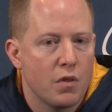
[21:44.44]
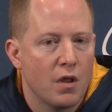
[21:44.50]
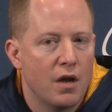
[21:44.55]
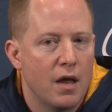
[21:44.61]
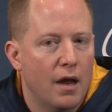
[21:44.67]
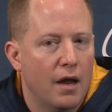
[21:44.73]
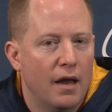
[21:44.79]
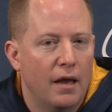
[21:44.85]

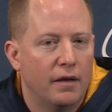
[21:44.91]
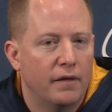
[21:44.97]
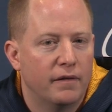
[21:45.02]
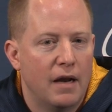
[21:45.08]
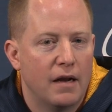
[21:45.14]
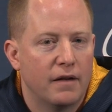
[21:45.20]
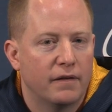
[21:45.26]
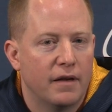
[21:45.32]
Yeah, it's
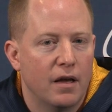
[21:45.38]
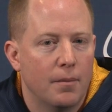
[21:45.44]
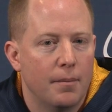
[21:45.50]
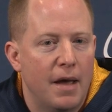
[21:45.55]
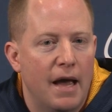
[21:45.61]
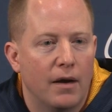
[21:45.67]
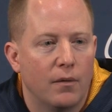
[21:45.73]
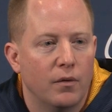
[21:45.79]
not scaled
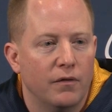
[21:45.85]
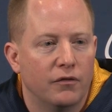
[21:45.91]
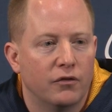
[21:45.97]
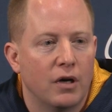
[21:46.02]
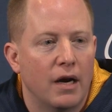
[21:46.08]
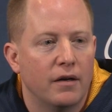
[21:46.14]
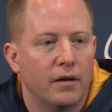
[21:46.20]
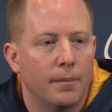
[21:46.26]
back. We've
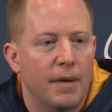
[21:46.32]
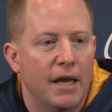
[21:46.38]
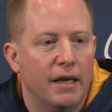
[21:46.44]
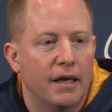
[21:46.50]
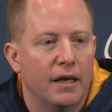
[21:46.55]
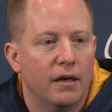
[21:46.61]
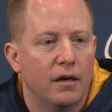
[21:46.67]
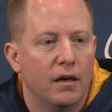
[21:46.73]
tried to
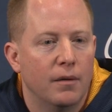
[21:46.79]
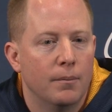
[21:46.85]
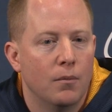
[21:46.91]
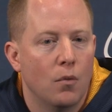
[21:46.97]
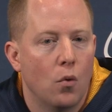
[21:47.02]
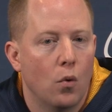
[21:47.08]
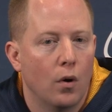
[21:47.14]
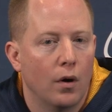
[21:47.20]
make it
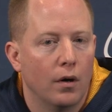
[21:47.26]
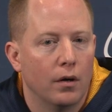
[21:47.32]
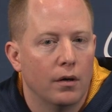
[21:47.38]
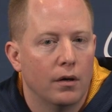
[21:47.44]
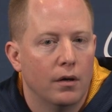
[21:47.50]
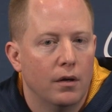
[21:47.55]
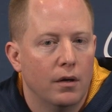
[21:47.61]
more.